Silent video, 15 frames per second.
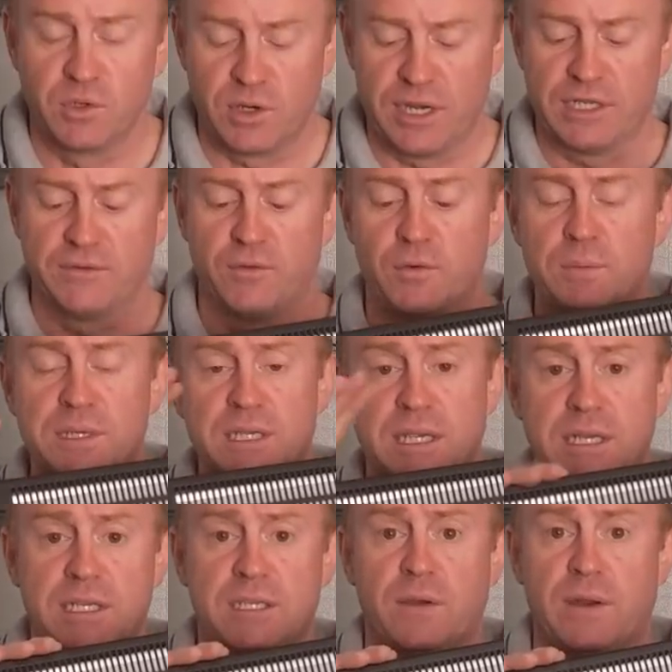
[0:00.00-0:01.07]
transformers
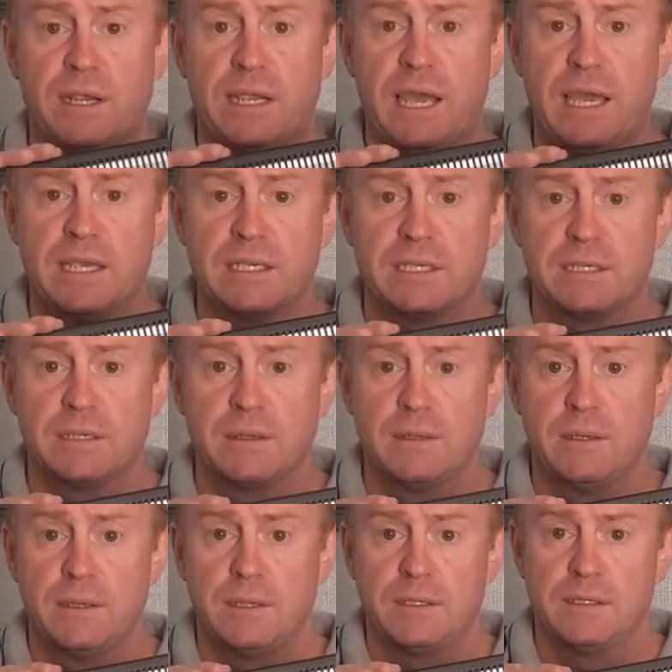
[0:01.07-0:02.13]
inside a case.
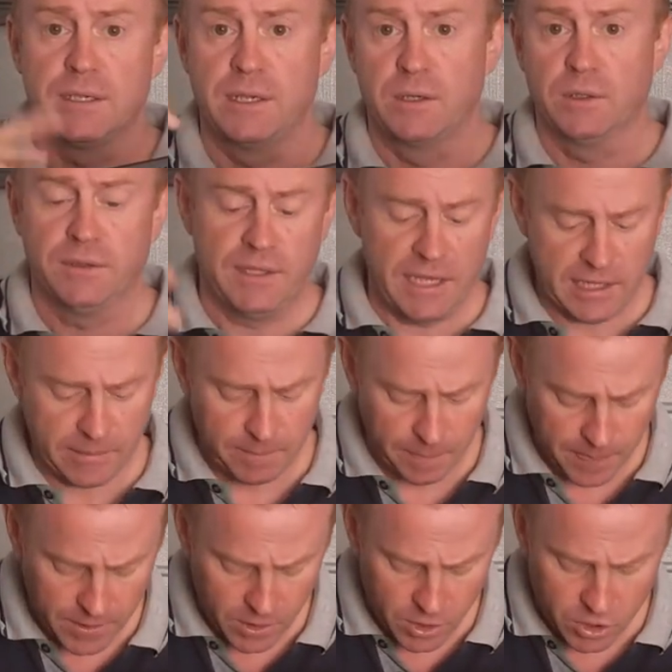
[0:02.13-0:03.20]
So you got that?
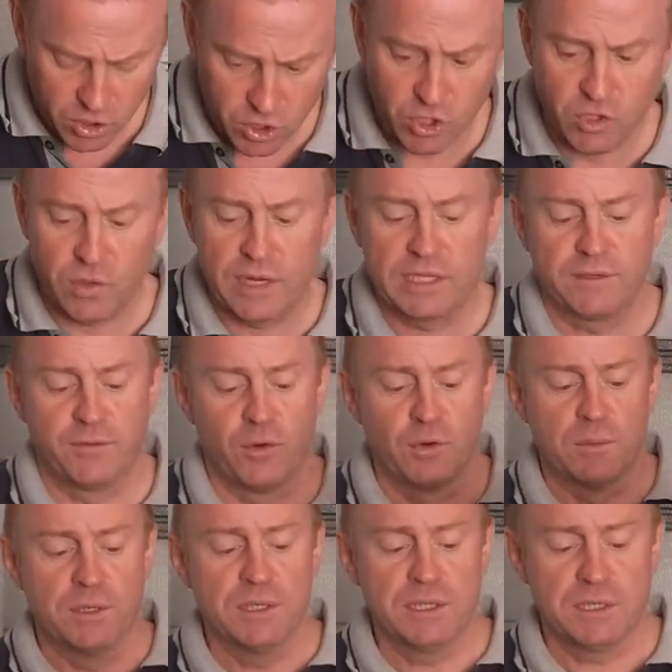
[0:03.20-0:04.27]
Two
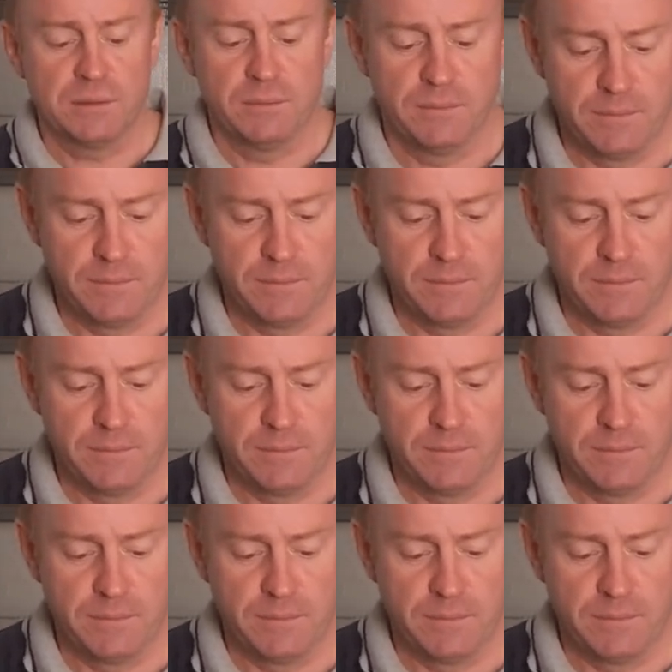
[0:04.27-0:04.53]
transformers.